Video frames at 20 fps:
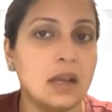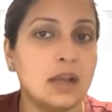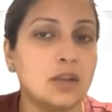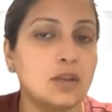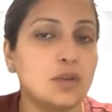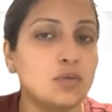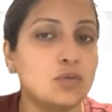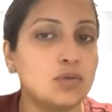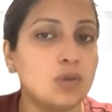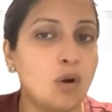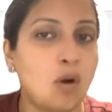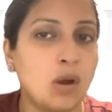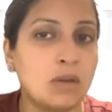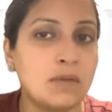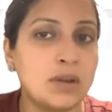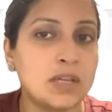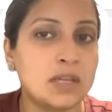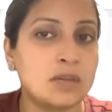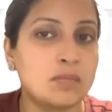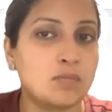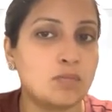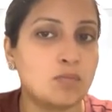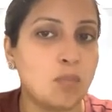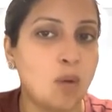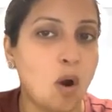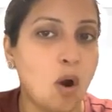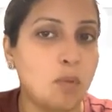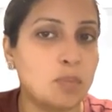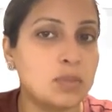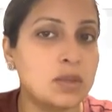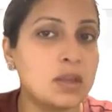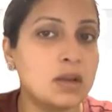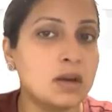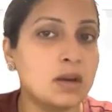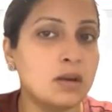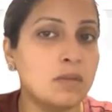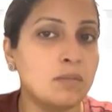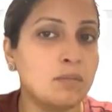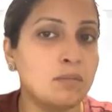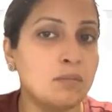you always pop
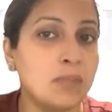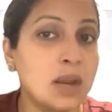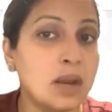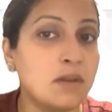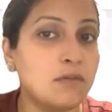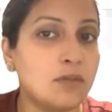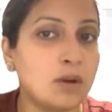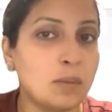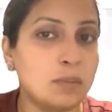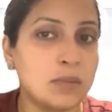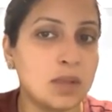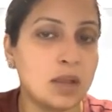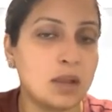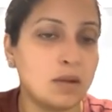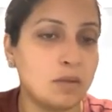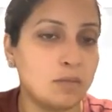the min from the